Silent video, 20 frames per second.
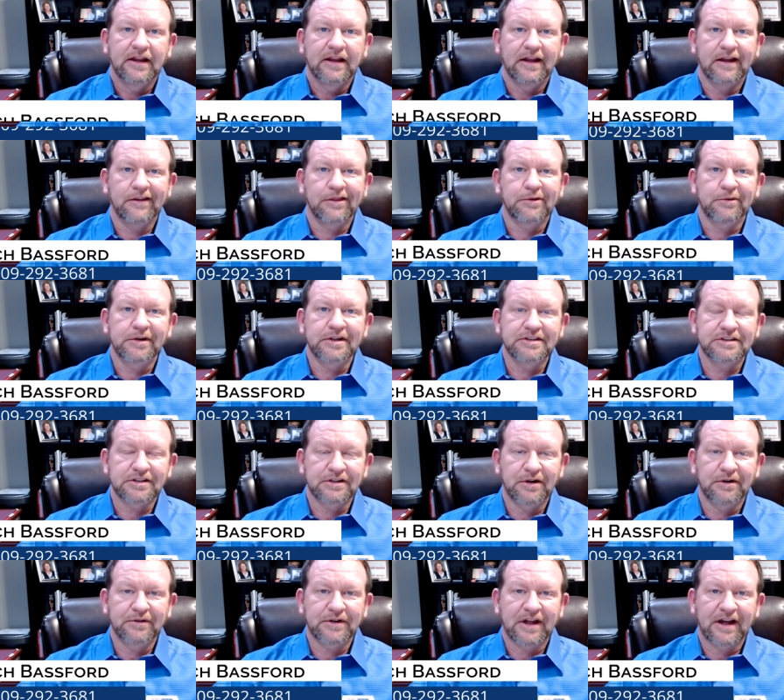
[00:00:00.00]
at
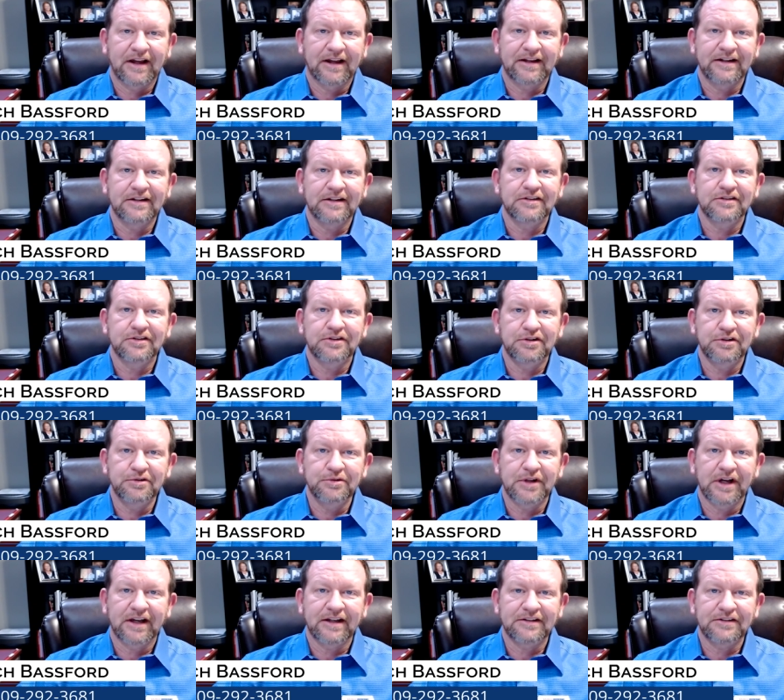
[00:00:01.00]

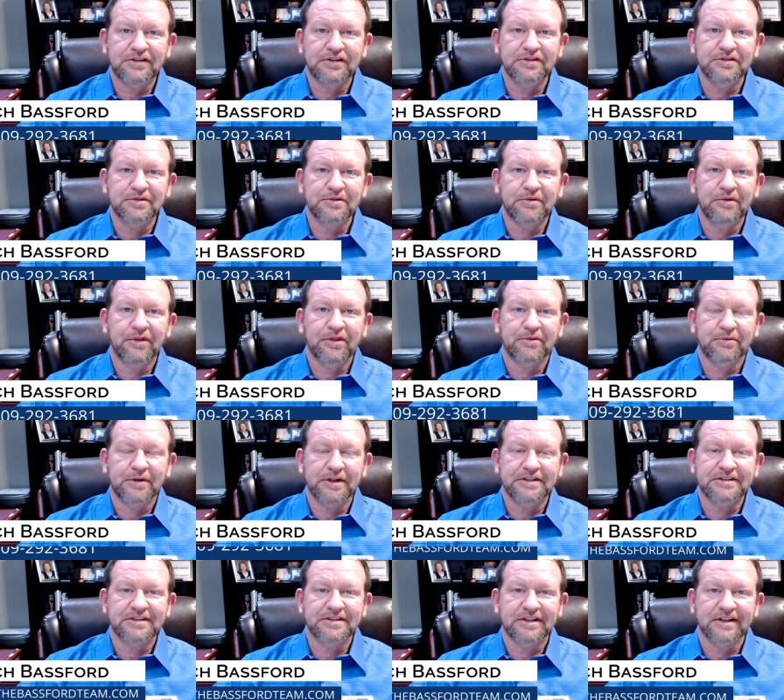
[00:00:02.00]

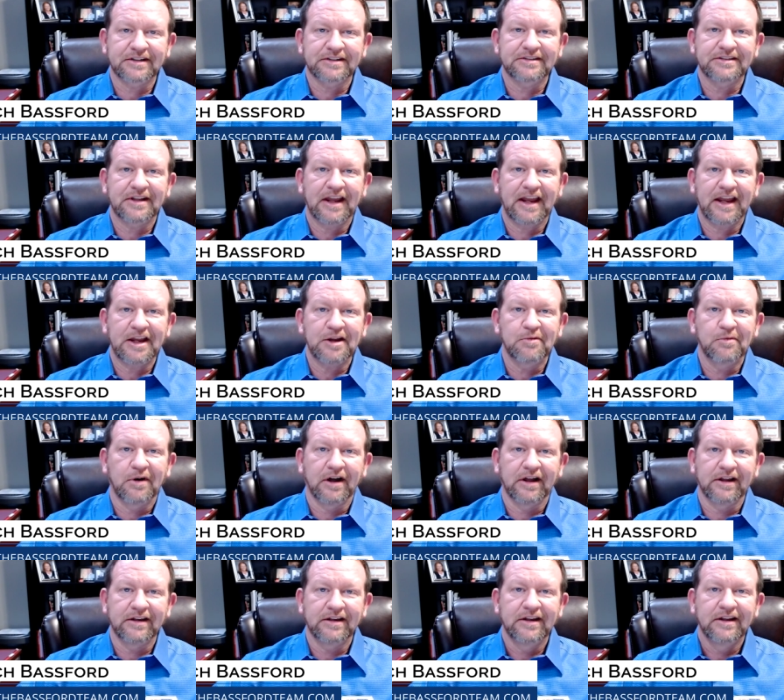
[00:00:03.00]

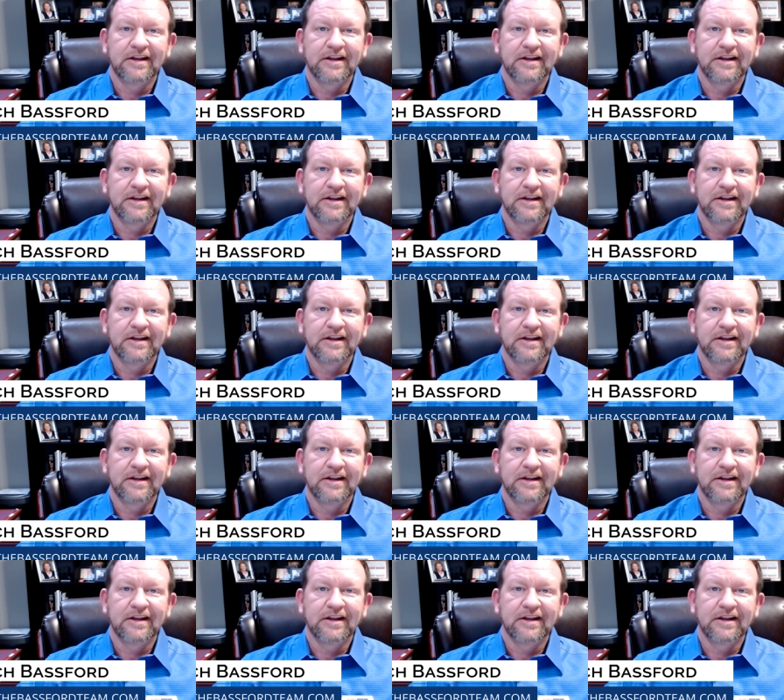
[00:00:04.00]
309-292-3681.